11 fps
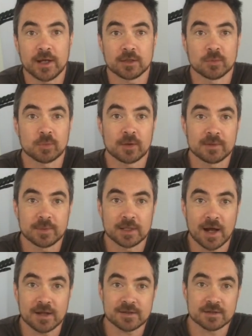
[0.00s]
you'll probably be
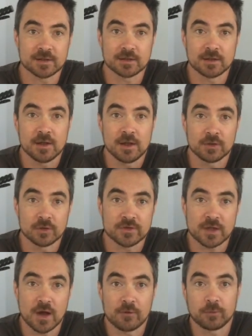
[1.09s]
asking
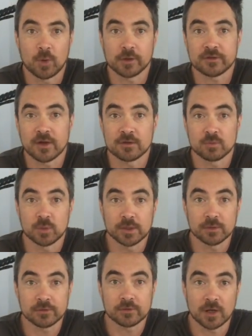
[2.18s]
yourself, what size wheels
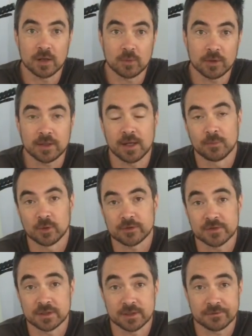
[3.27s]
do I want and what's the
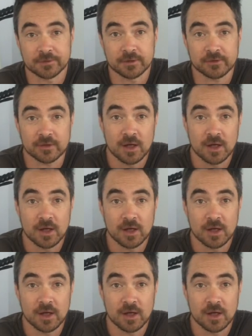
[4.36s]
difference?